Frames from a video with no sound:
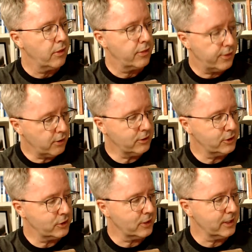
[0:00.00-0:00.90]
third
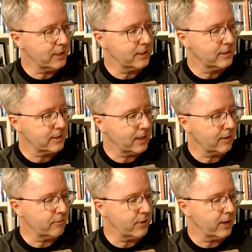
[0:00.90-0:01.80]
string,
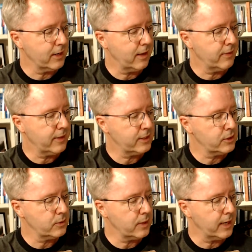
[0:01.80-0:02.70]
second fret, and these
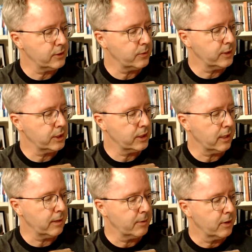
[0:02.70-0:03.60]
two guys reaching
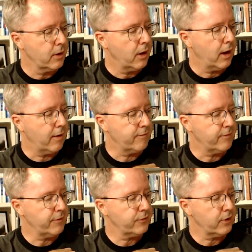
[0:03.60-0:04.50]
up,
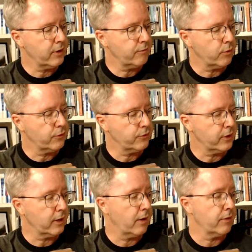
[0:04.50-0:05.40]
fifth string and fourth
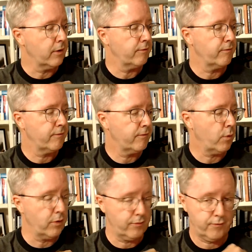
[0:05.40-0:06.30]
string on the
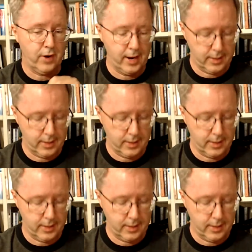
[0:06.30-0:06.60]
fourth fret.